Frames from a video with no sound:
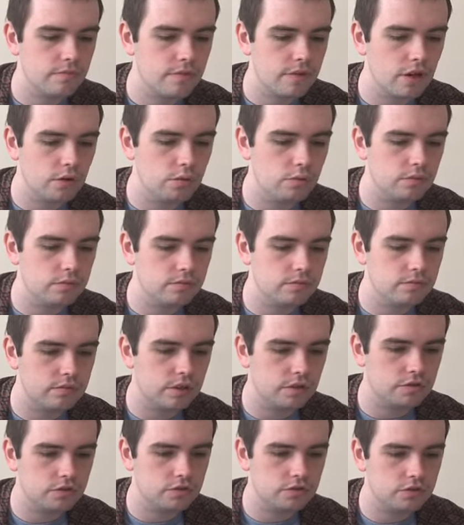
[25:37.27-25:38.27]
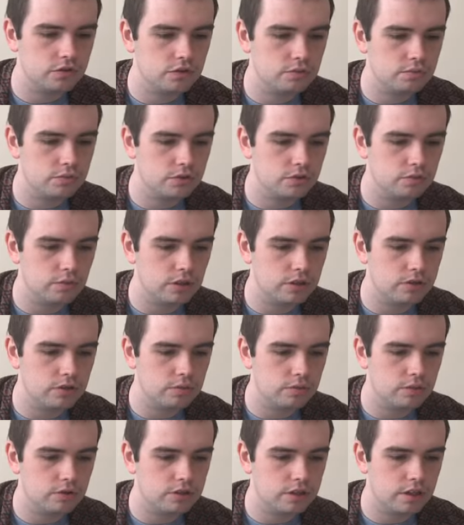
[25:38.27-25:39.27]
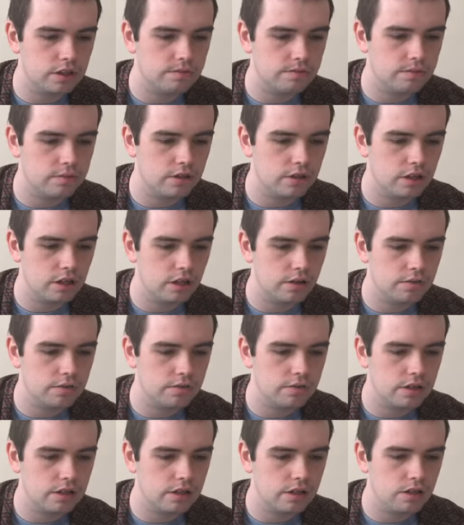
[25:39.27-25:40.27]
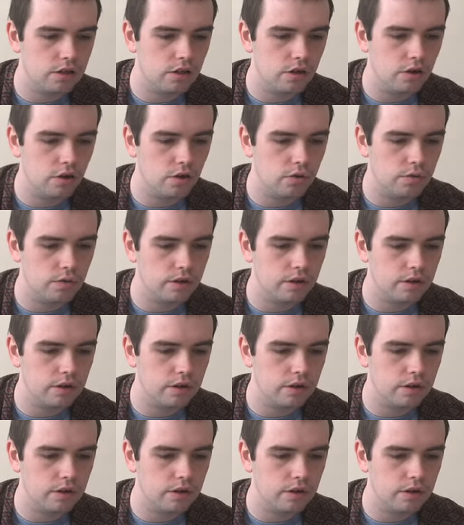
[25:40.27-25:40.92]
Oh, I've jumped well too much here. There we go.